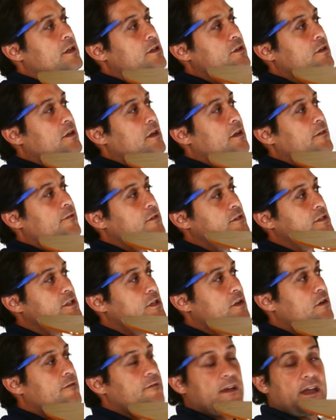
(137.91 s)
If you see
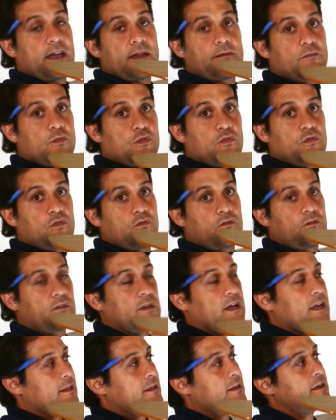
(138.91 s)
your fan move
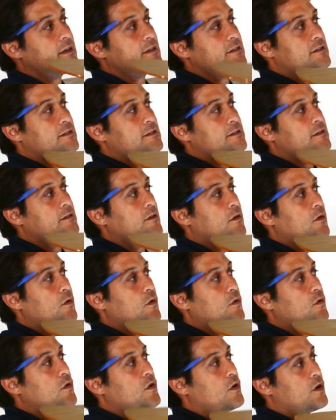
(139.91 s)
like this,
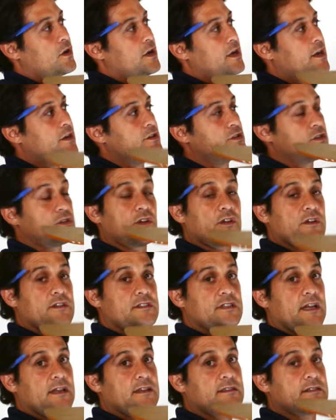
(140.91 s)
or kind of jerk
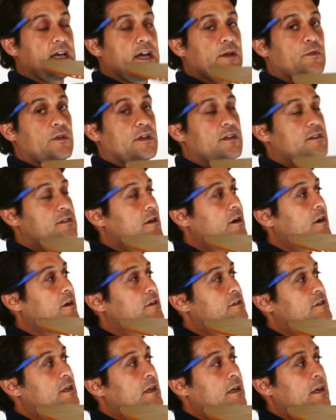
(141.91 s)
side to side when it
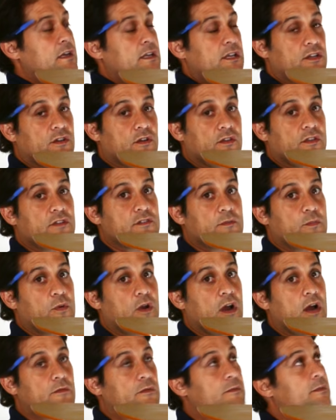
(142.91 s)
starts, you know there's a
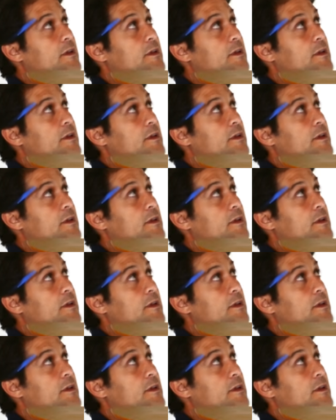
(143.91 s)
problem